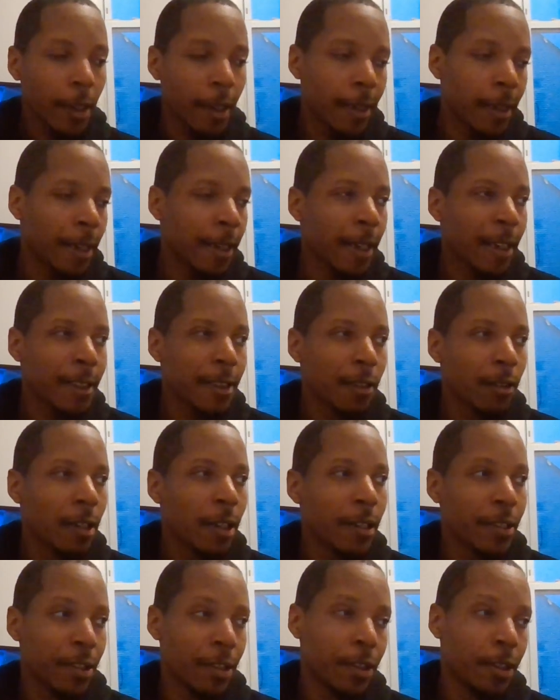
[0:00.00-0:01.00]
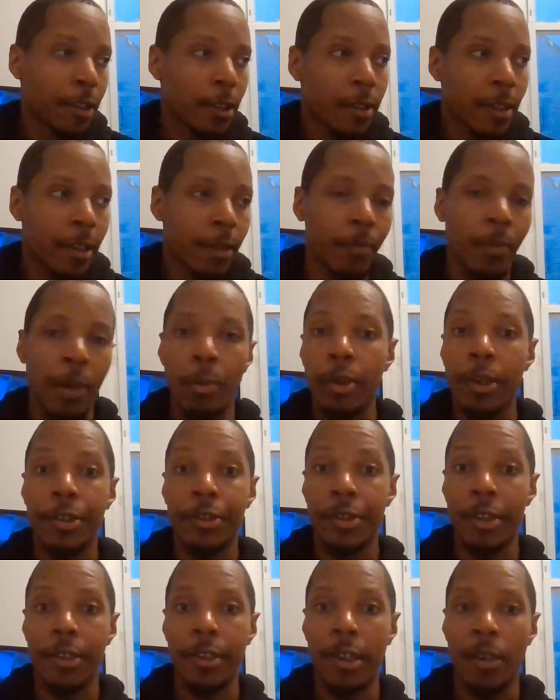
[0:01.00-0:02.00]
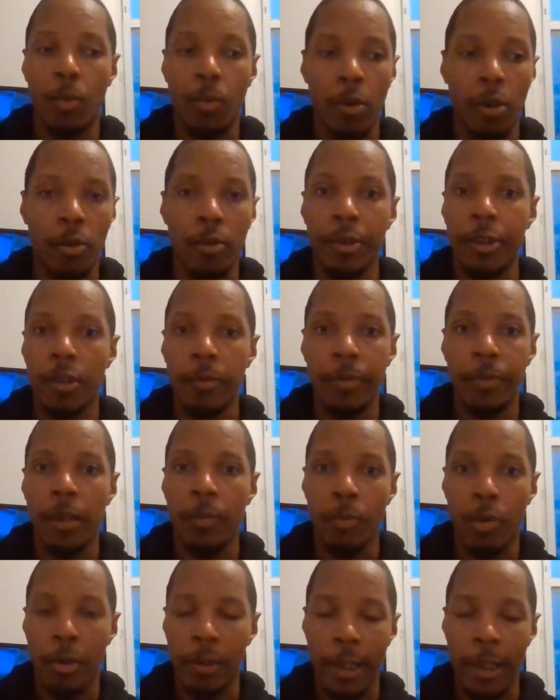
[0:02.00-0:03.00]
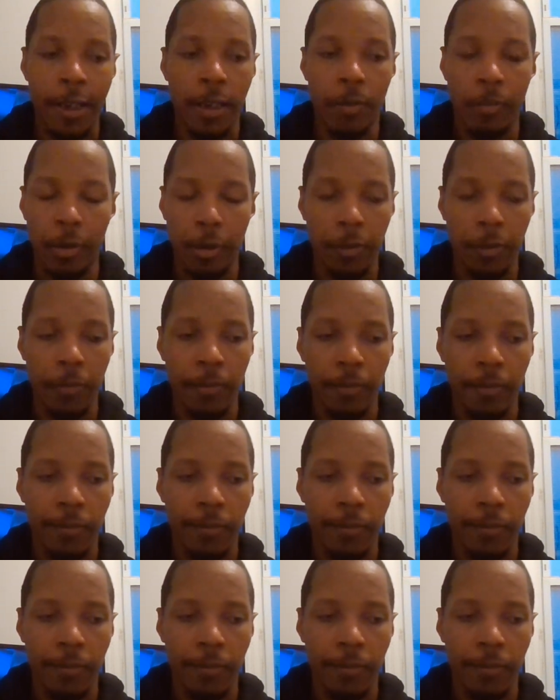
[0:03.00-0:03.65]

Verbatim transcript: And I guess Liz is just like, maybe we can sit there and work on you being more likable.